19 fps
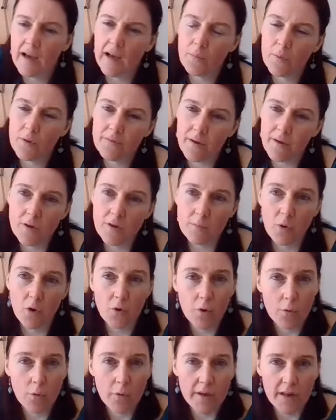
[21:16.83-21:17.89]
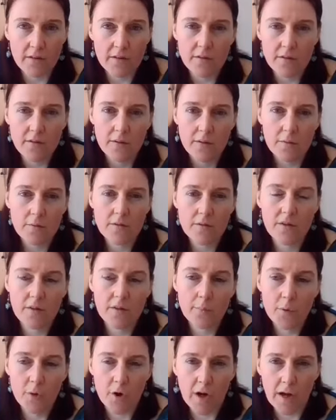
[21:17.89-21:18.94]
And we found them all going into
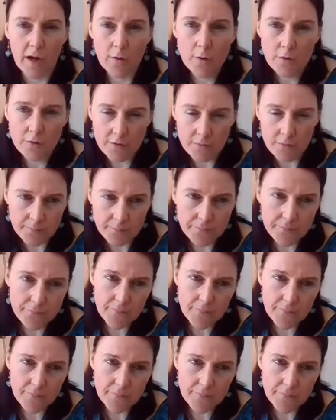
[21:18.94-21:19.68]
the poor house.